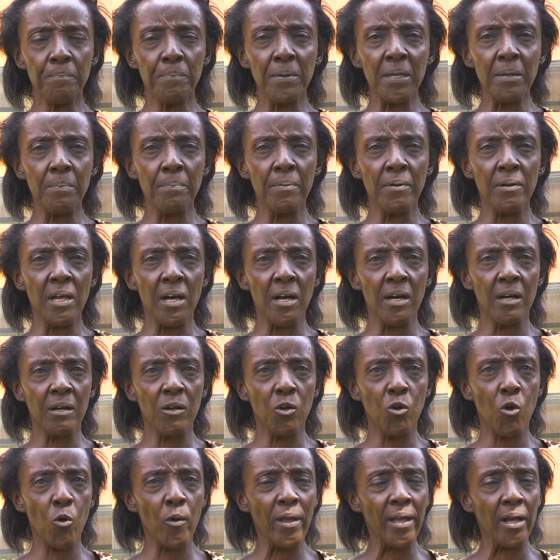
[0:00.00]
people are
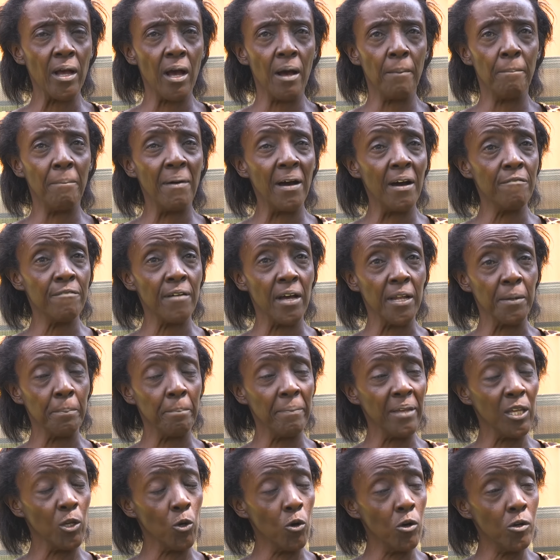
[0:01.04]
going above and
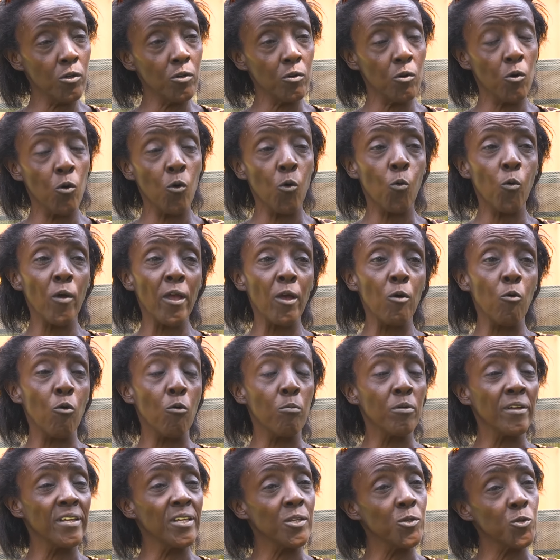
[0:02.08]
beyond okwewa
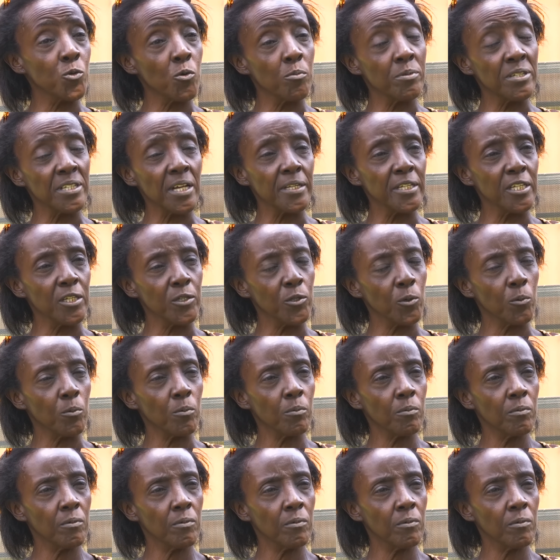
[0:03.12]
obuyinza obutaliyo.